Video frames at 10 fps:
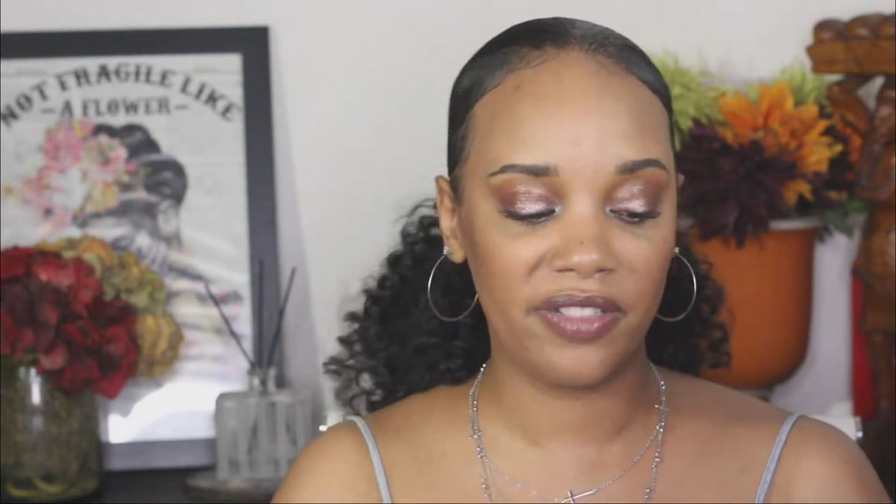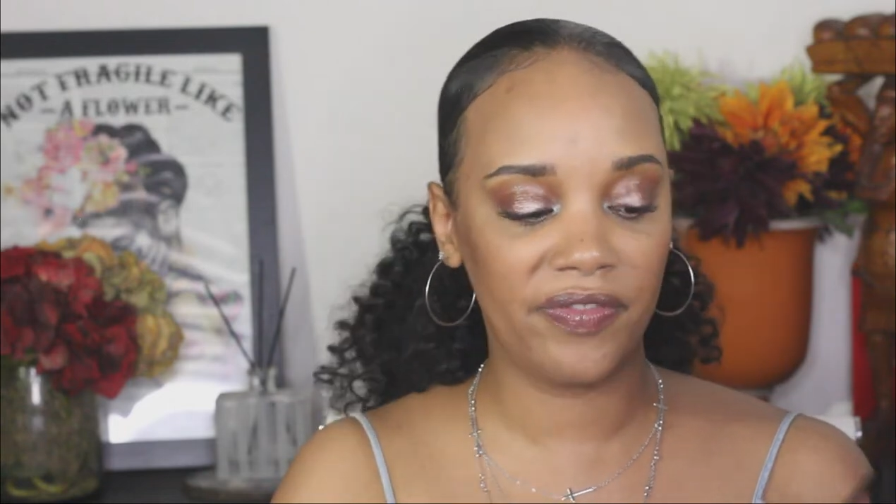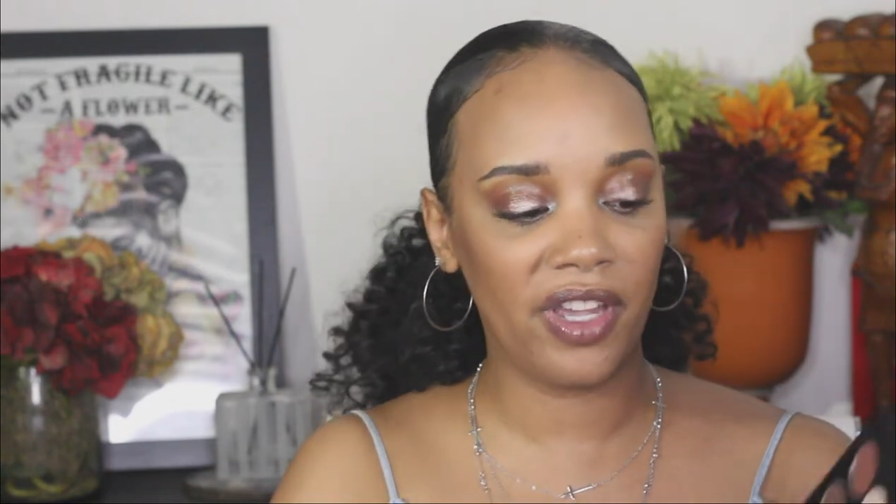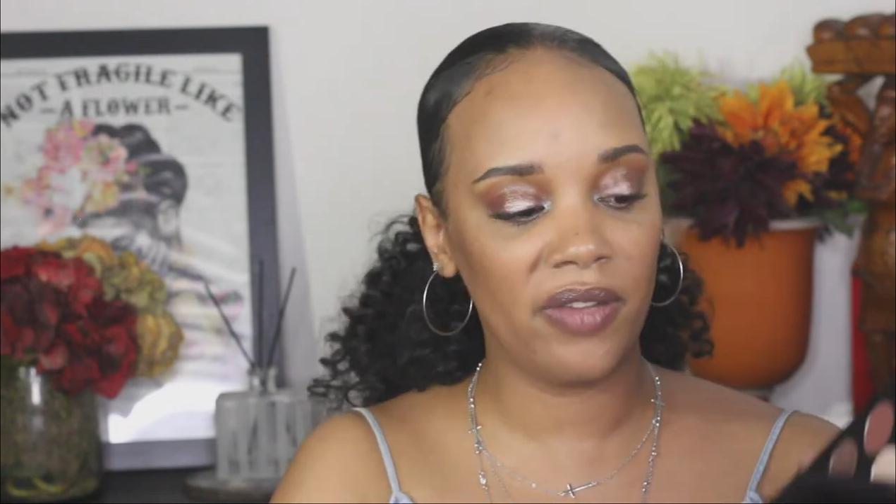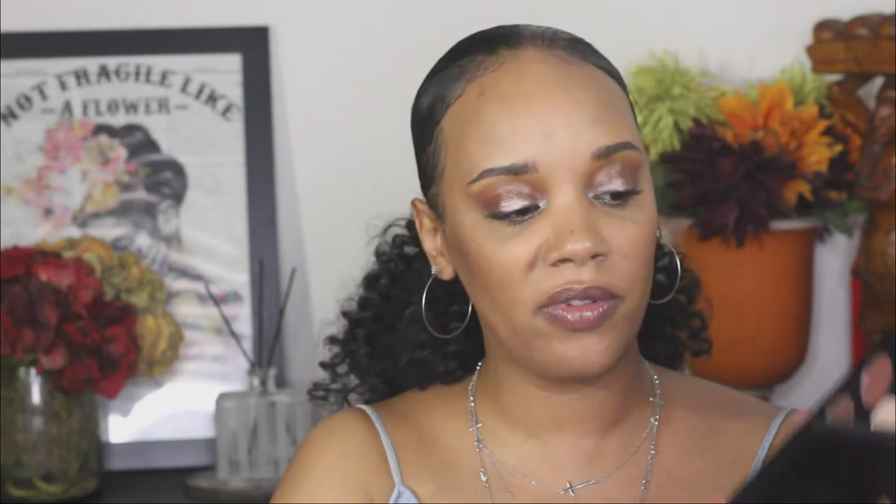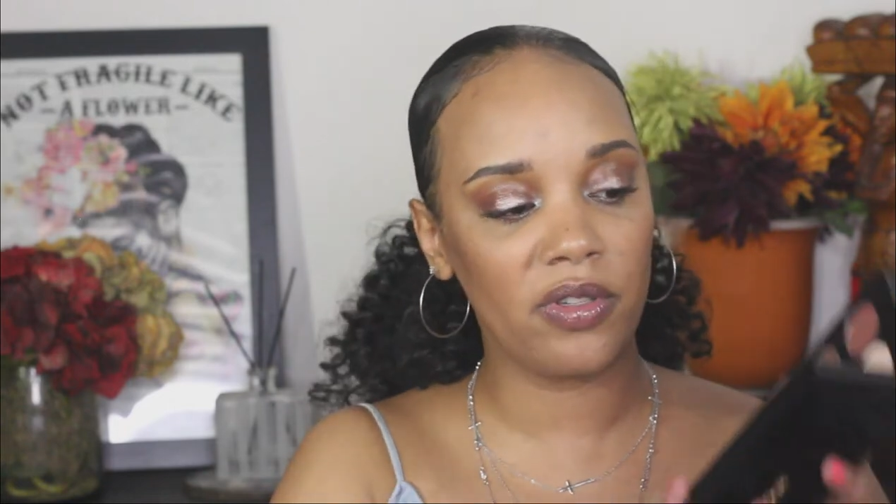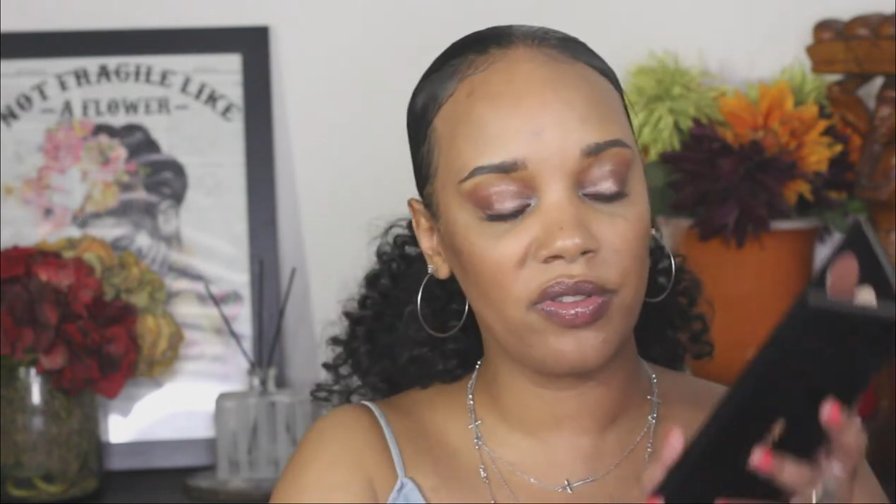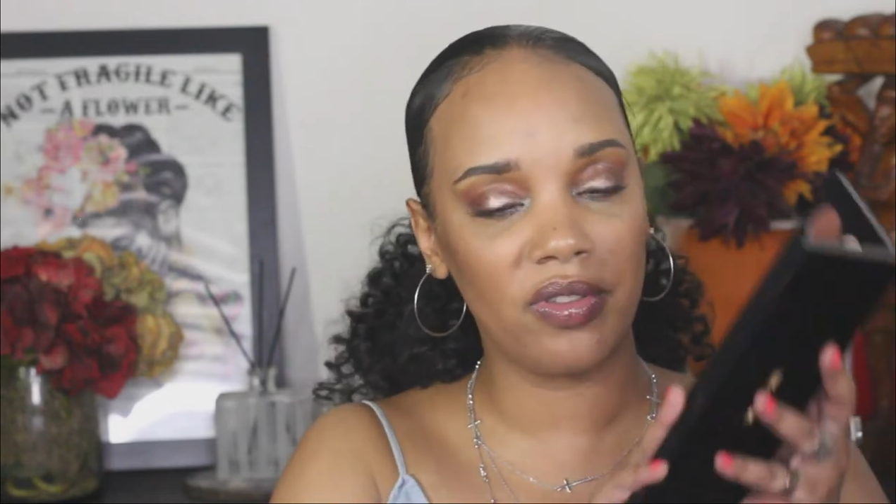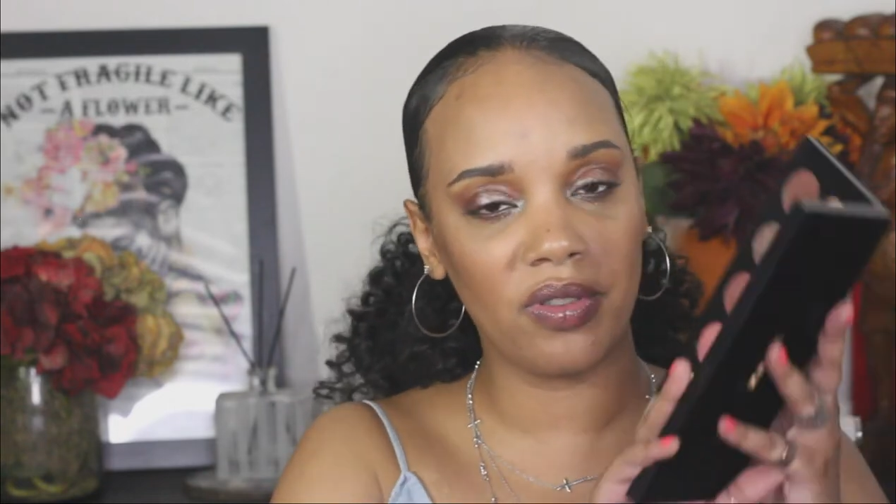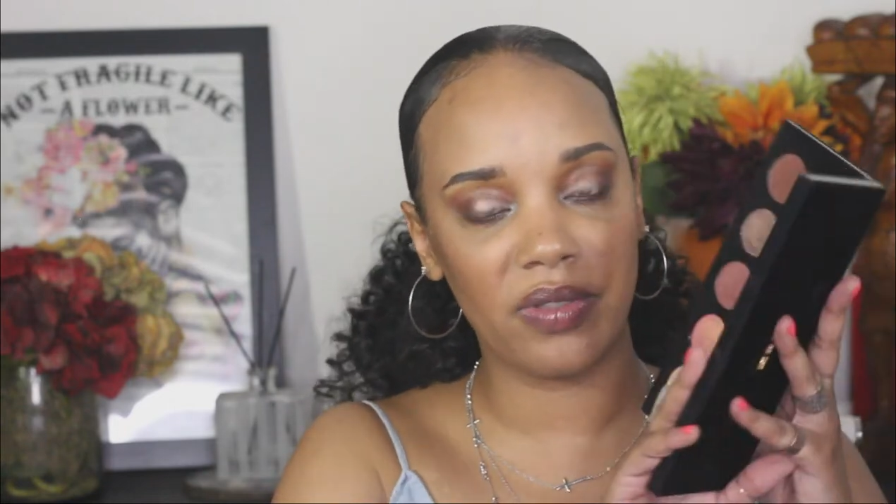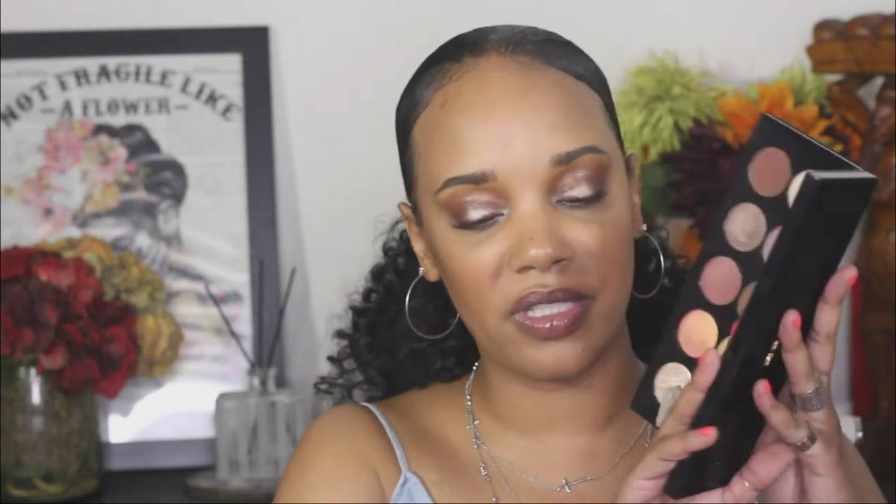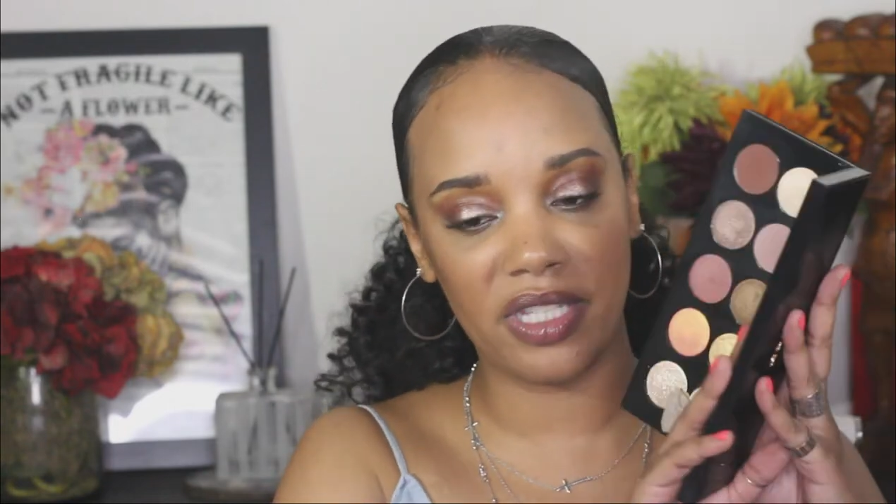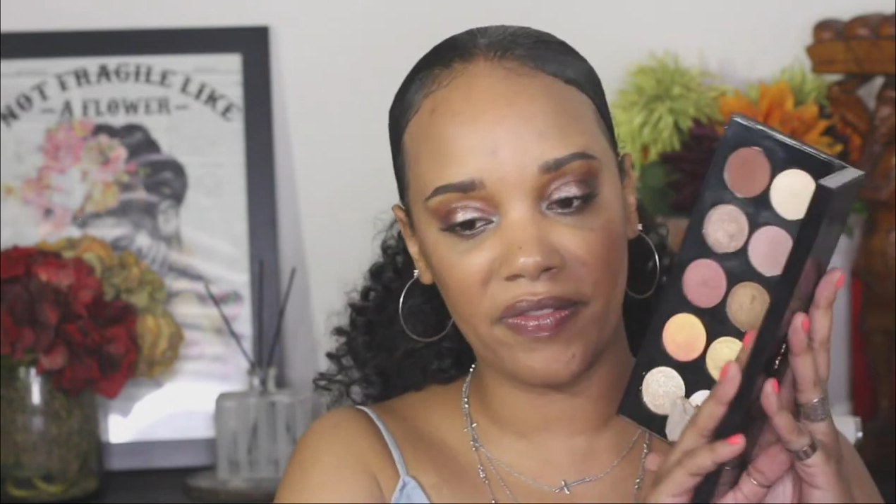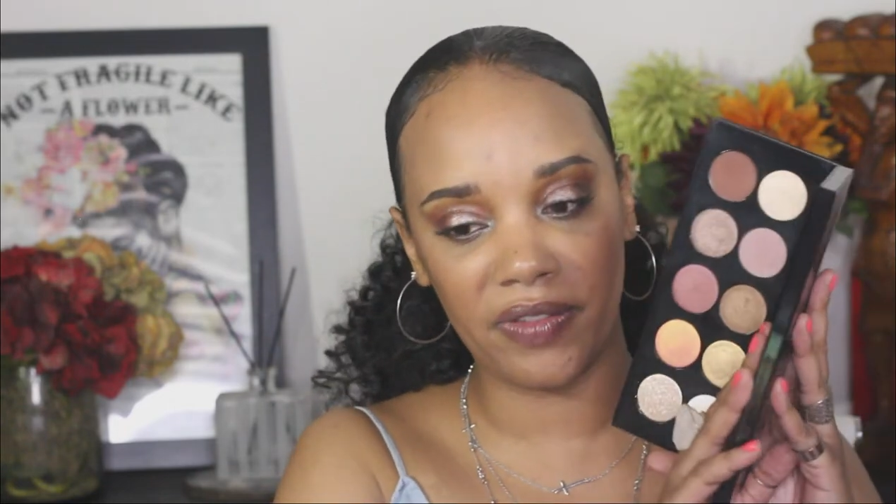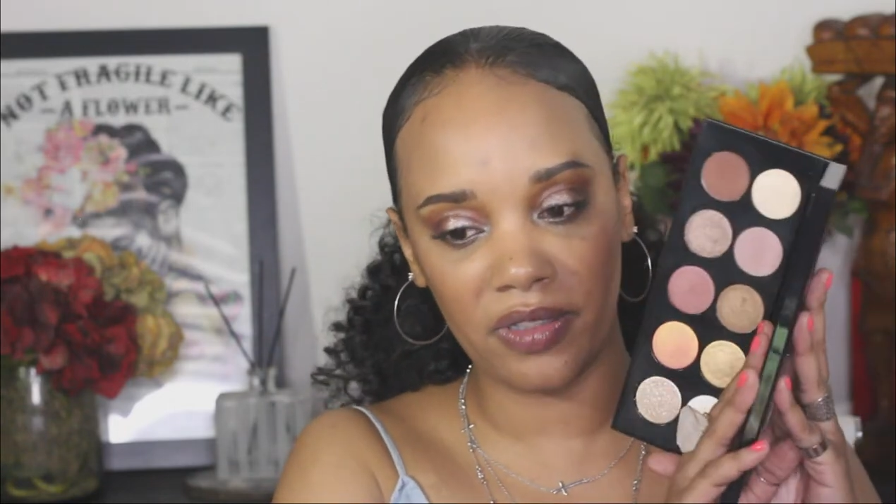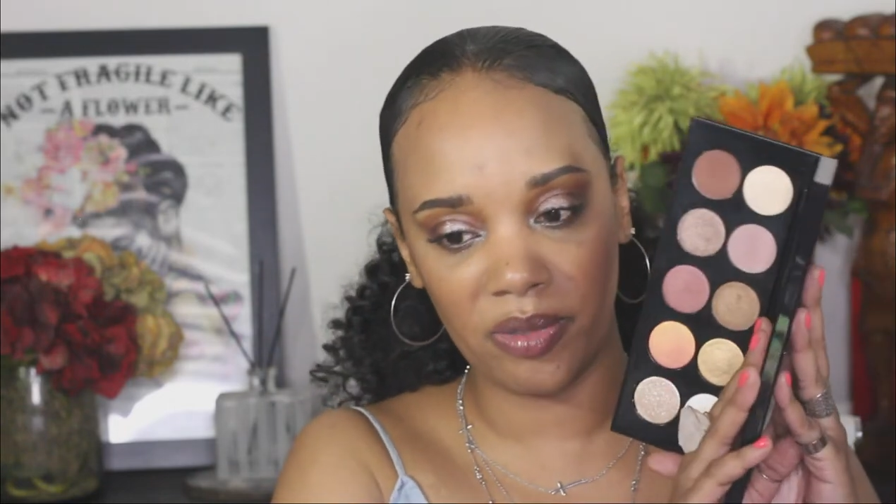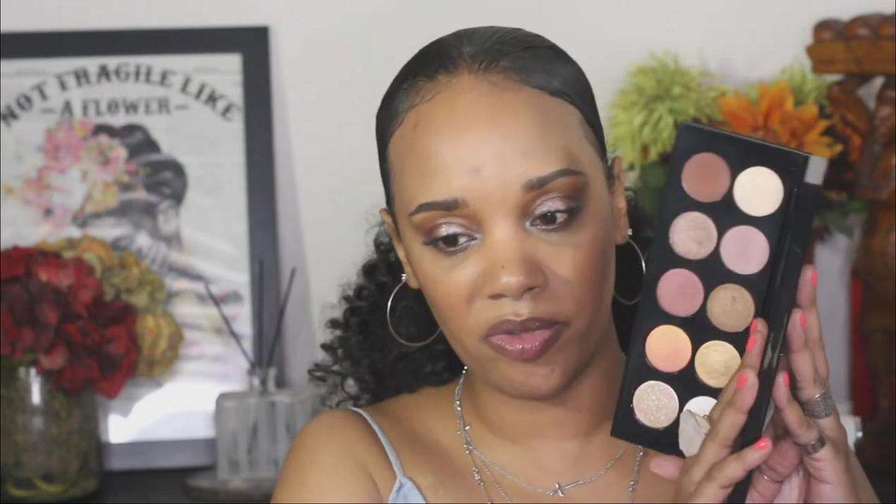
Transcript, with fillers: Divine Rose two is definitely